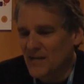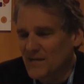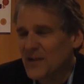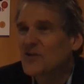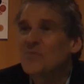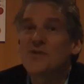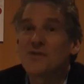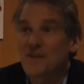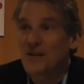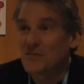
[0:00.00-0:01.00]
victims
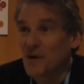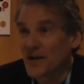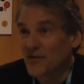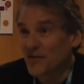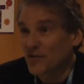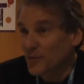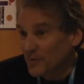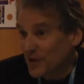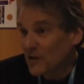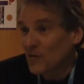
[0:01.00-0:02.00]
and victimizers, who are
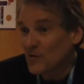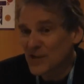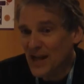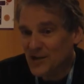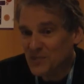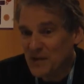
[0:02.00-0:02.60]
very low status